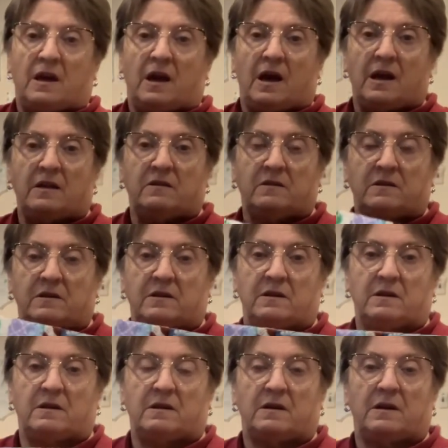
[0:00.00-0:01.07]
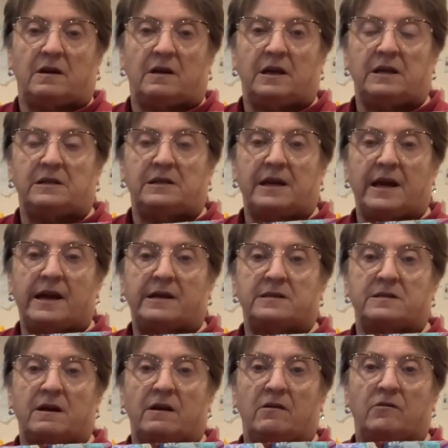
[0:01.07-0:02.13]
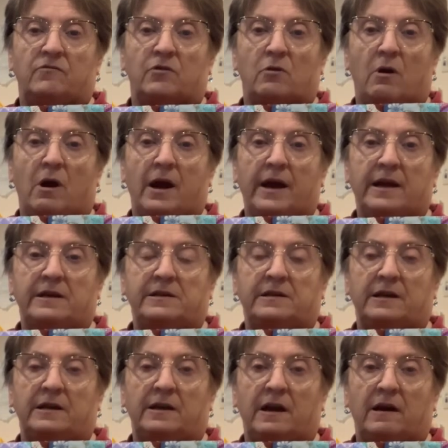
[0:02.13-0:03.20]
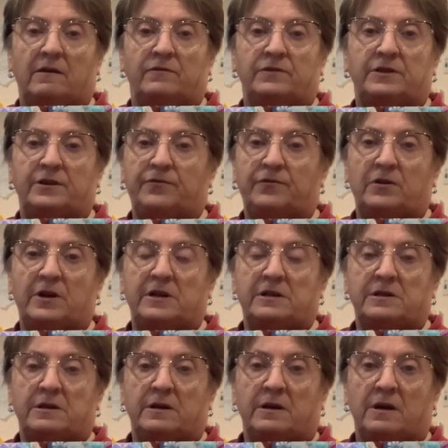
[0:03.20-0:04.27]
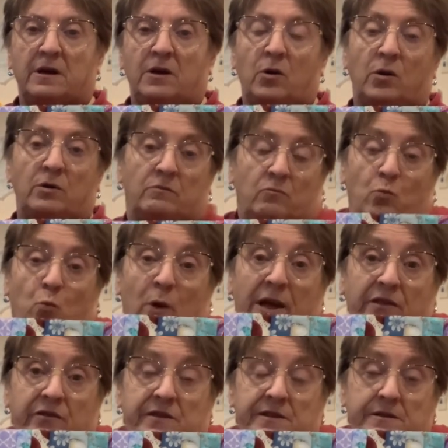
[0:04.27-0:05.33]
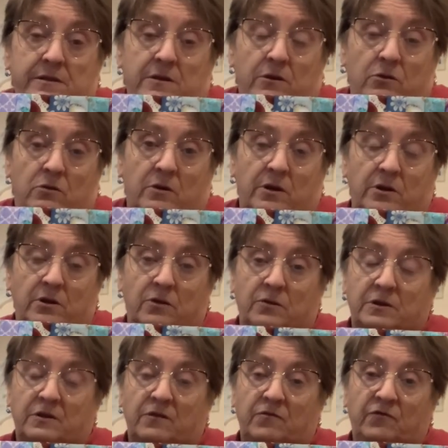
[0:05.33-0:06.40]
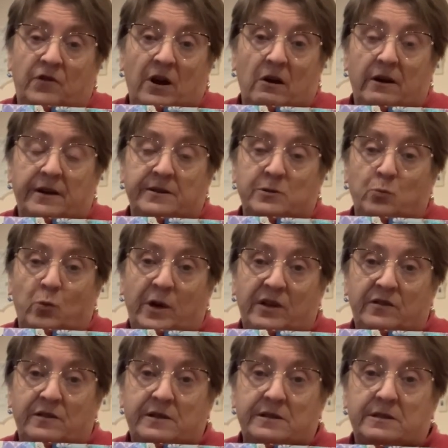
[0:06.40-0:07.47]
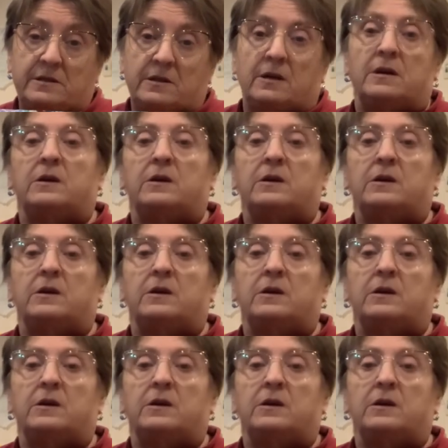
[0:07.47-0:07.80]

And it takes a variety of different widths. You can use various widths.